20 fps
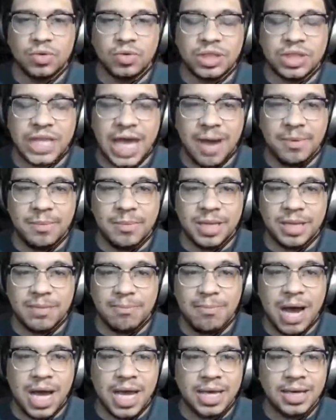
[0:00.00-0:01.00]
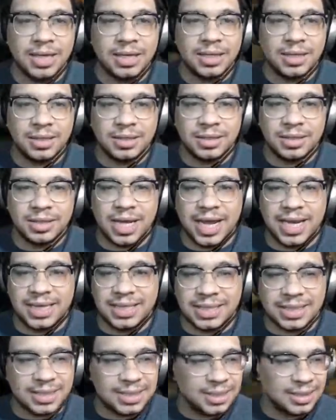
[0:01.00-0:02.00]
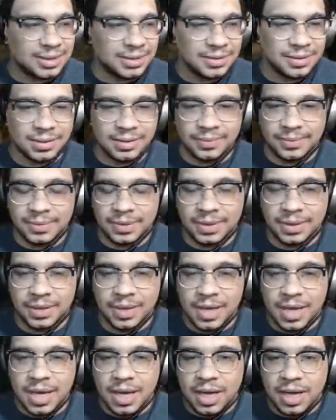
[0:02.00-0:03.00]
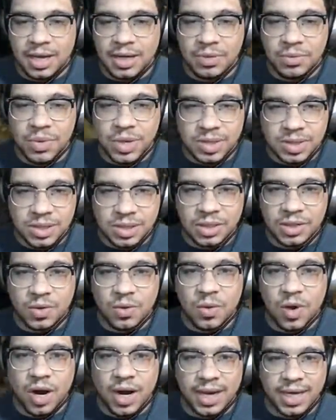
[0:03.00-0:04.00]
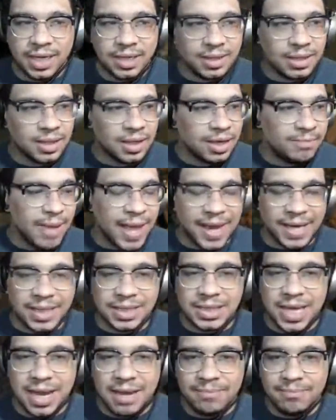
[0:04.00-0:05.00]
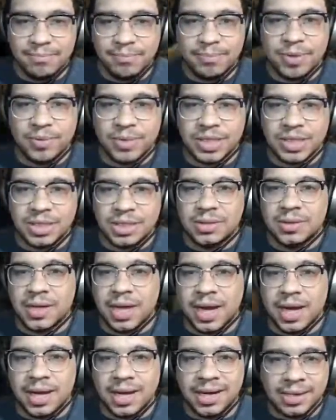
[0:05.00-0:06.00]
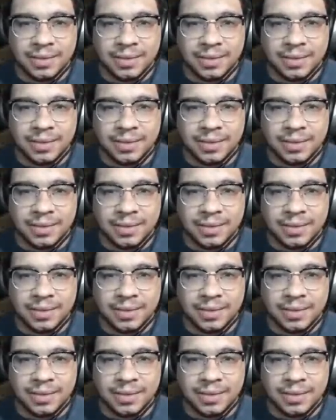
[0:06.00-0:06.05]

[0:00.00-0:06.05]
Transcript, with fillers: Stab him in the butt. Nice. It wasn't quite a backstab, but we still got